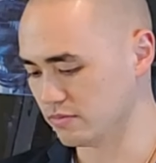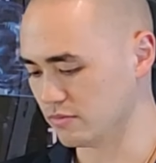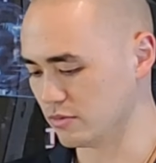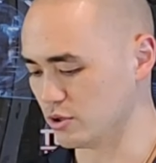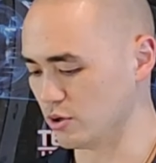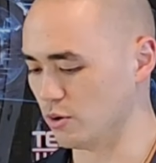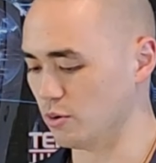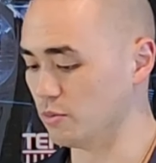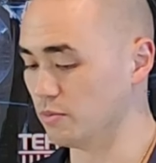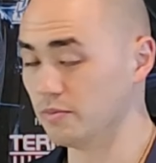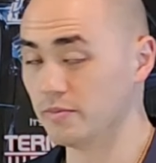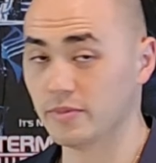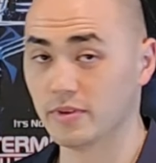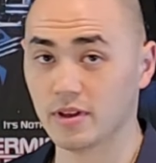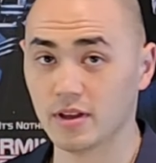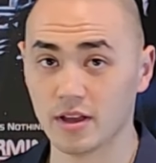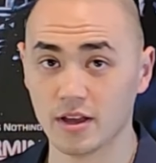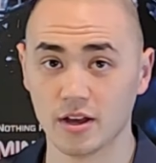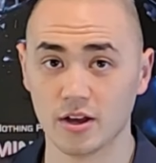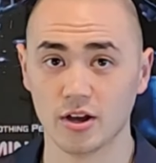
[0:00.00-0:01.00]
So
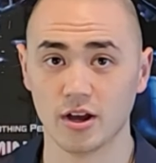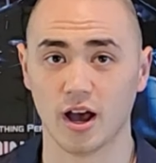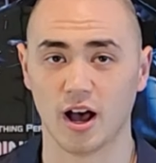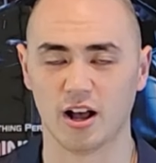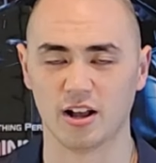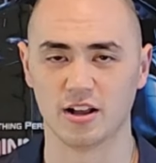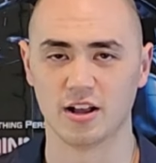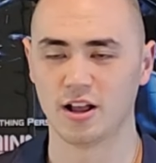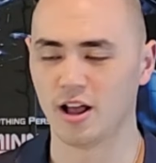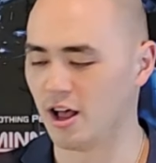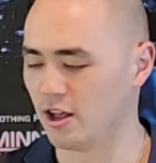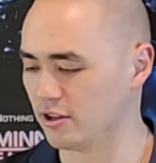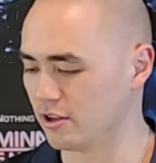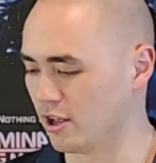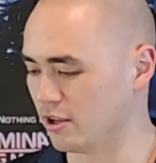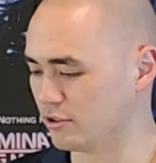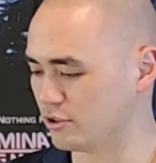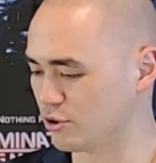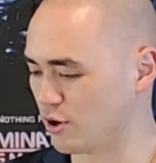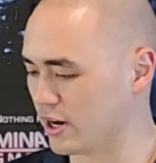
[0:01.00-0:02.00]

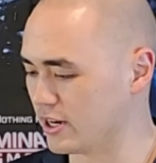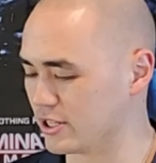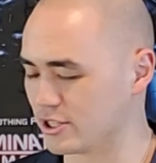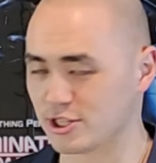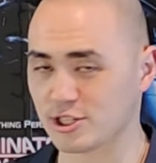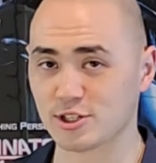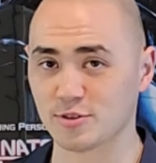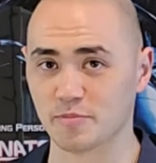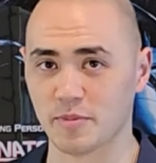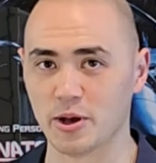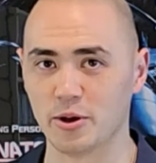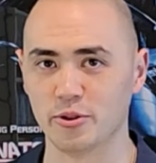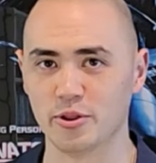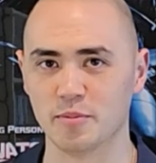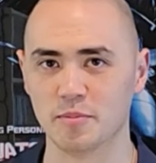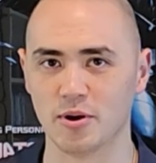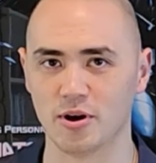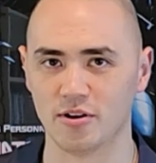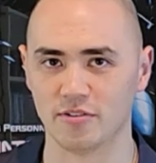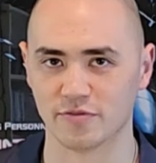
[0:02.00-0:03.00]
I'll try to smell
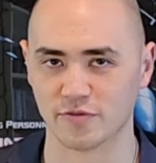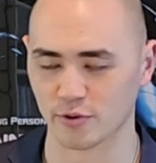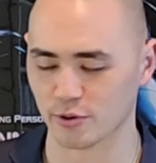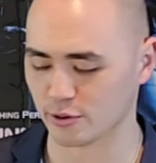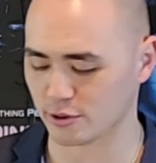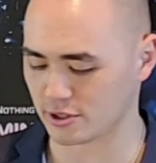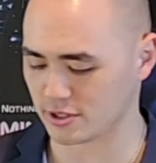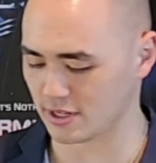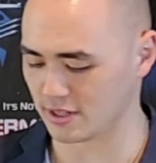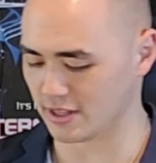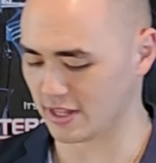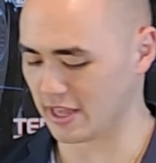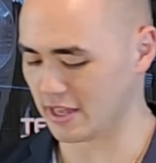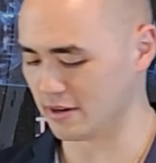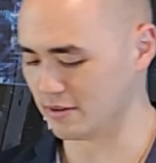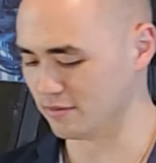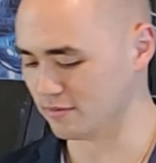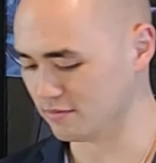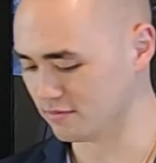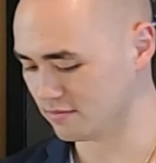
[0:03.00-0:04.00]
them all first, and
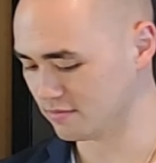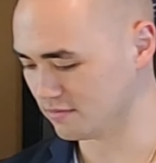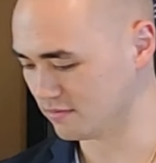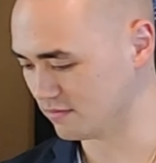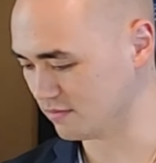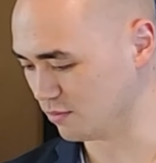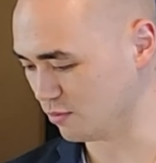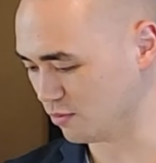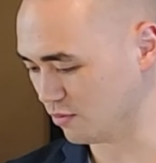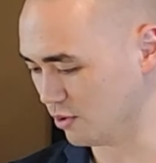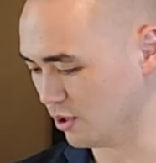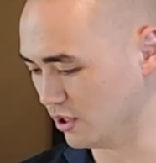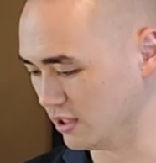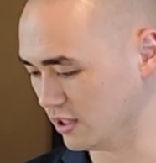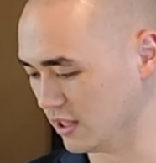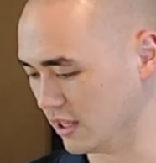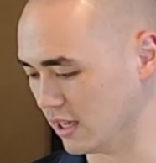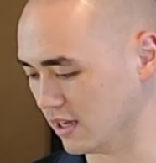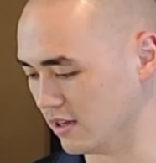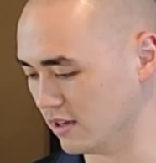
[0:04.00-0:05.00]
then
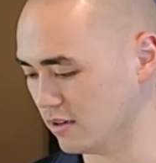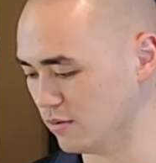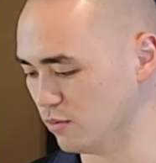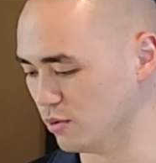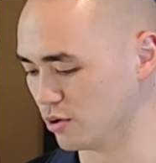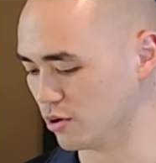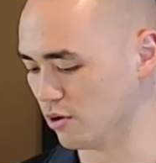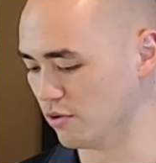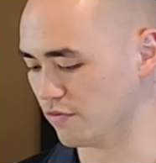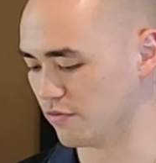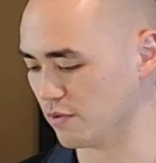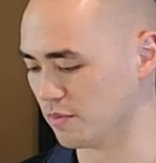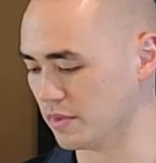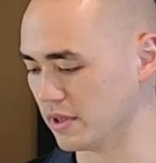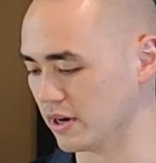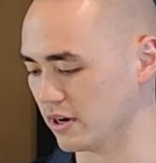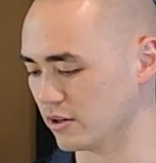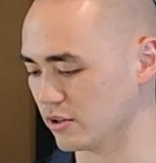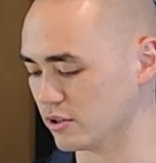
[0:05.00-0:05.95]
we'll go from there.